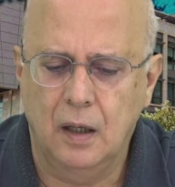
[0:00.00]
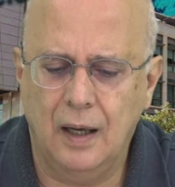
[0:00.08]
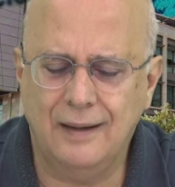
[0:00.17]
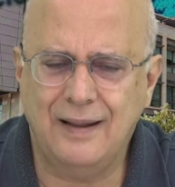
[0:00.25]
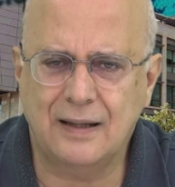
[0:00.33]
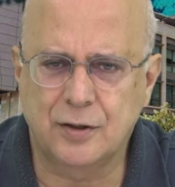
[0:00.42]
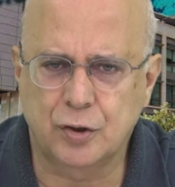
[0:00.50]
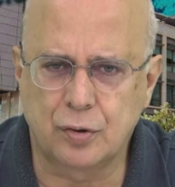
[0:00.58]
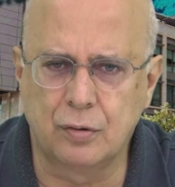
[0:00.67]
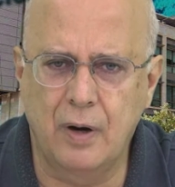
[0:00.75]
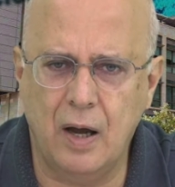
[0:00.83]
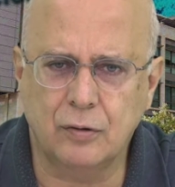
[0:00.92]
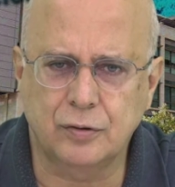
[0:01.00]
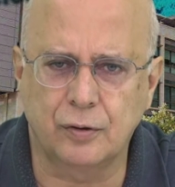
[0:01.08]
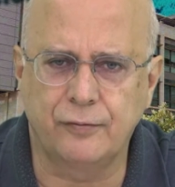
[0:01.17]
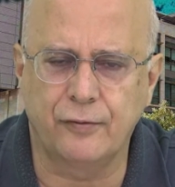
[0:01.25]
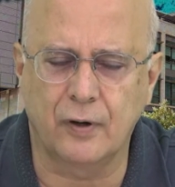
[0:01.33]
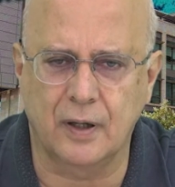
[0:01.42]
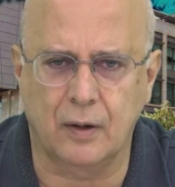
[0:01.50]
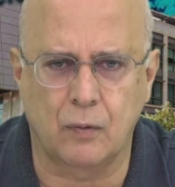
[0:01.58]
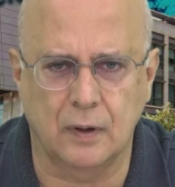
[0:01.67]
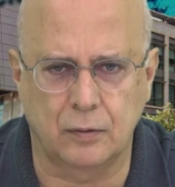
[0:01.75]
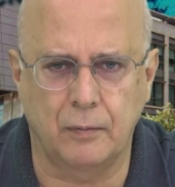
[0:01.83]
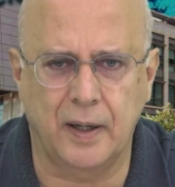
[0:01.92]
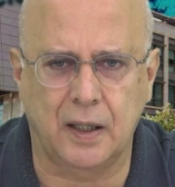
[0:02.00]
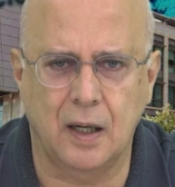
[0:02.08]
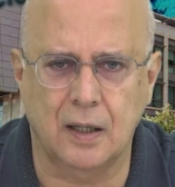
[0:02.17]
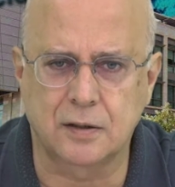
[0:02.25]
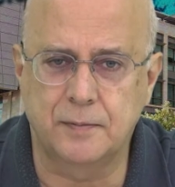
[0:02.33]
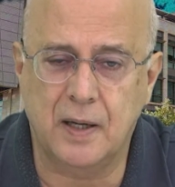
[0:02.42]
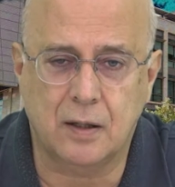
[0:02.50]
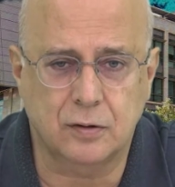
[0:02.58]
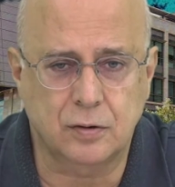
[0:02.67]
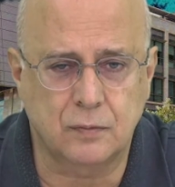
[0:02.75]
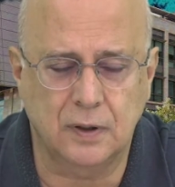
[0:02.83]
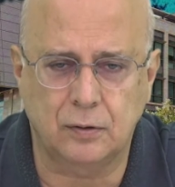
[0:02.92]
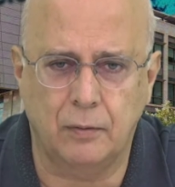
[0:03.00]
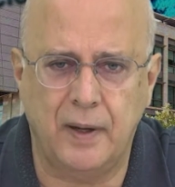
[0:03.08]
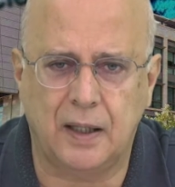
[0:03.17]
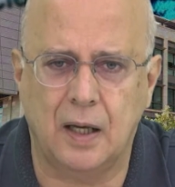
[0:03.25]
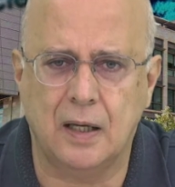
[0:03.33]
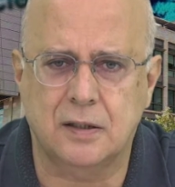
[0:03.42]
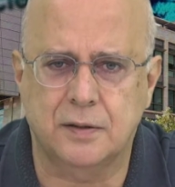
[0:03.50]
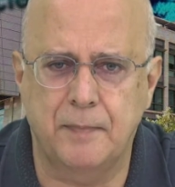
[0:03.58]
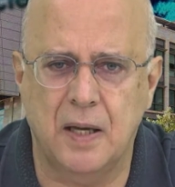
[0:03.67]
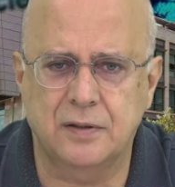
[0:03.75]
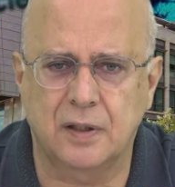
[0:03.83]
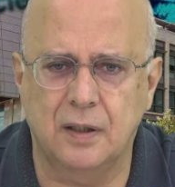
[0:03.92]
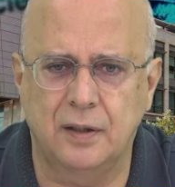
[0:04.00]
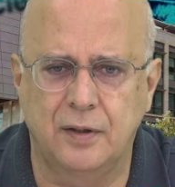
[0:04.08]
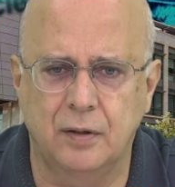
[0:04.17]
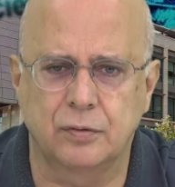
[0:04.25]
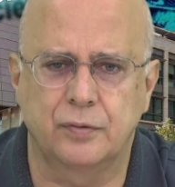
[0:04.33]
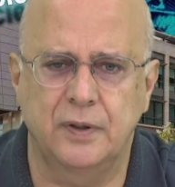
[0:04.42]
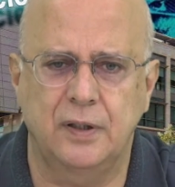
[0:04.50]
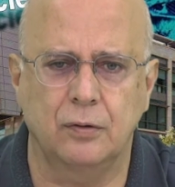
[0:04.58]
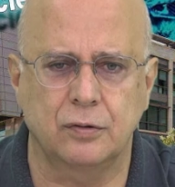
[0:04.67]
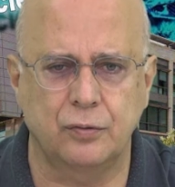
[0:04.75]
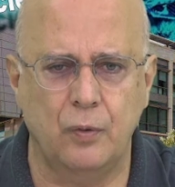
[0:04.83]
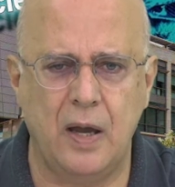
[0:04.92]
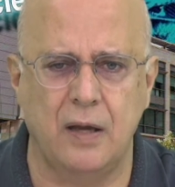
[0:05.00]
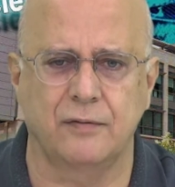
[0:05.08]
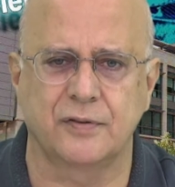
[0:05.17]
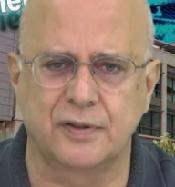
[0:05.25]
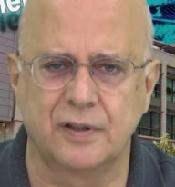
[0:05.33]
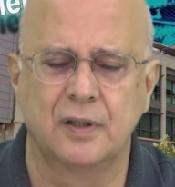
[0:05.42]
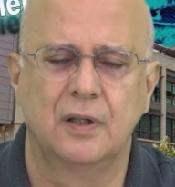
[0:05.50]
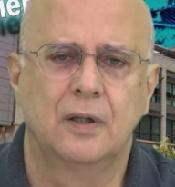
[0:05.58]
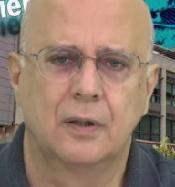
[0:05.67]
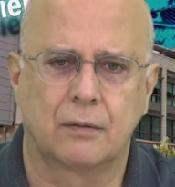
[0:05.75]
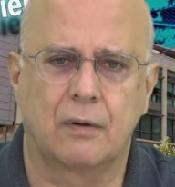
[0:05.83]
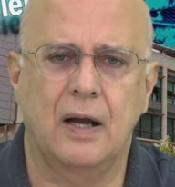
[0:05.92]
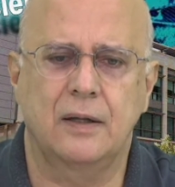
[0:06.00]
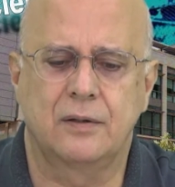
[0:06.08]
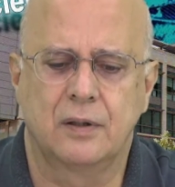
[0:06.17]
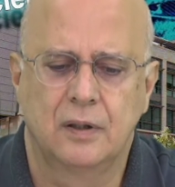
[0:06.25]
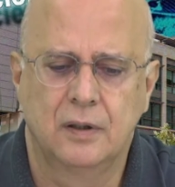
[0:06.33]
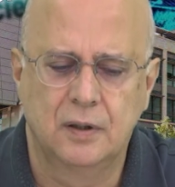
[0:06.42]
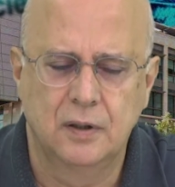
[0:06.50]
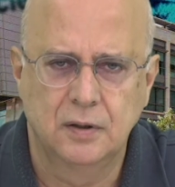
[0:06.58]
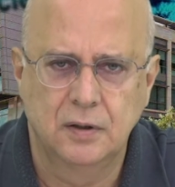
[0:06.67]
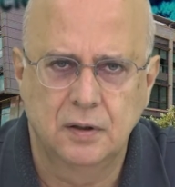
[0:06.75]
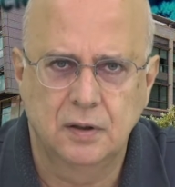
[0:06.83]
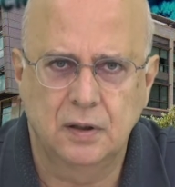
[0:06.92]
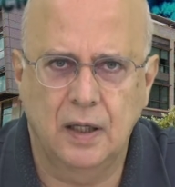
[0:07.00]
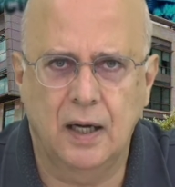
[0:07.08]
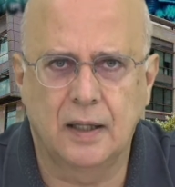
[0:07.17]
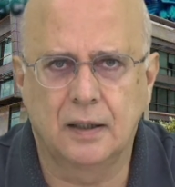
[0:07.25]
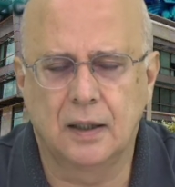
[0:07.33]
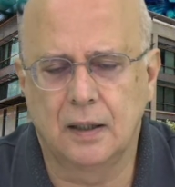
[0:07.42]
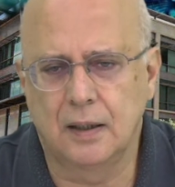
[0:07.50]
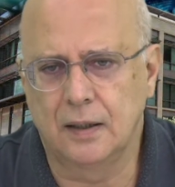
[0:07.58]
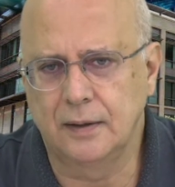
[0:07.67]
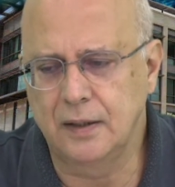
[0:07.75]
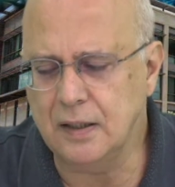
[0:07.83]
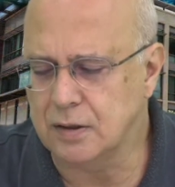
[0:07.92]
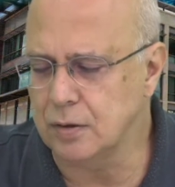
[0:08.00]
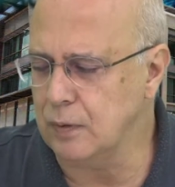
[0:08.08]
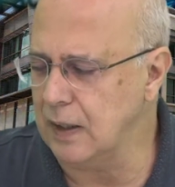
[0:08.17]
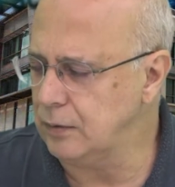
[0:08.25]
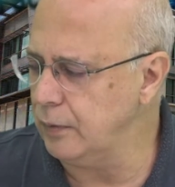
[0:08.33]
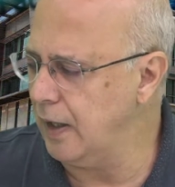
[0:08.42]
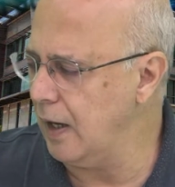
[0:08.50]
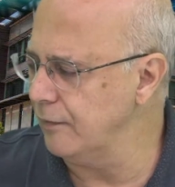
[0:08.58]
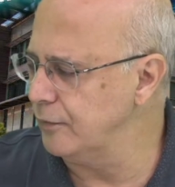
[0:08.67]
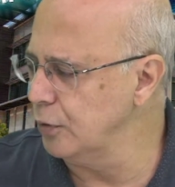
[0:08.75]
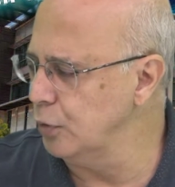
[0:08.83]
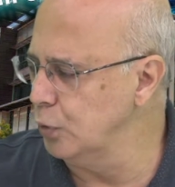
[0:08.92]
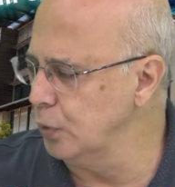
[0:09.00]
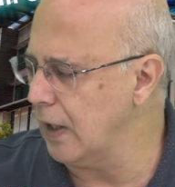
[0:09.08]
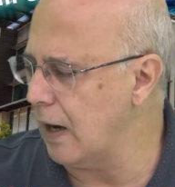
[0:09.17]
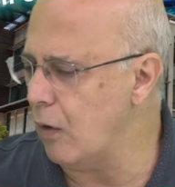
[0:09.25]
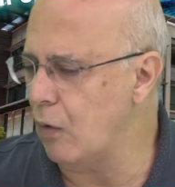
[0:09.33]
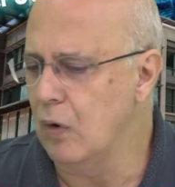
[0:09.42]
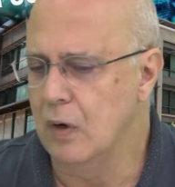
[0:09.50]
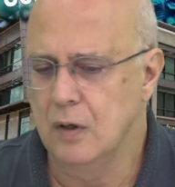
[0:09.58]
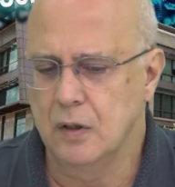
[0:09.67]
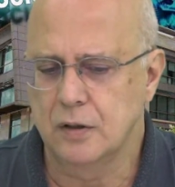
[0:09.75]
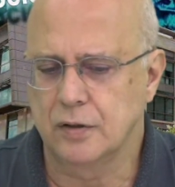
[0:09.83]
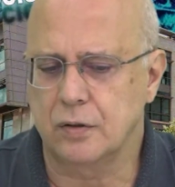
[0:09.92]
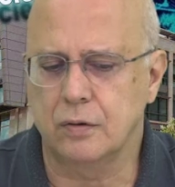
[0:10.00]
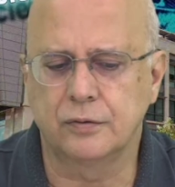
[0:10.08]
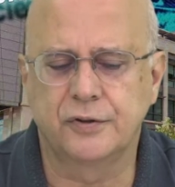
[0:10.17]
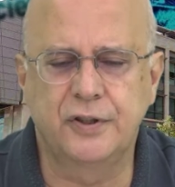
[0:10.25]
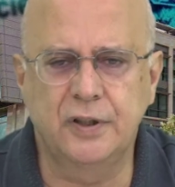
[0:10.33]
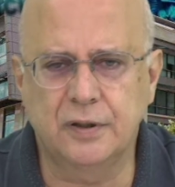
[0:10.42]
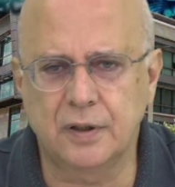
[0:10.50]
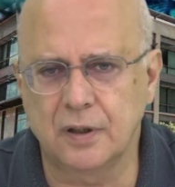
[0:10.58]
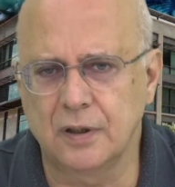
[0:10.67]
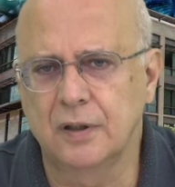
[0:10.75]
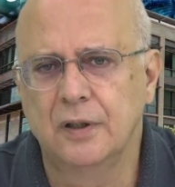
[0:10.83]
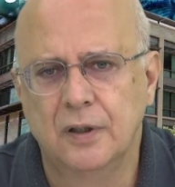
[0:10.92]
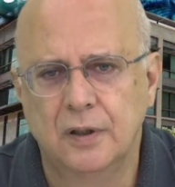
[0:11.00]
And that's true also for the quantum mechanics, because quantum mechanics basically deals with those waves, right? And this is what we have to do now, is consider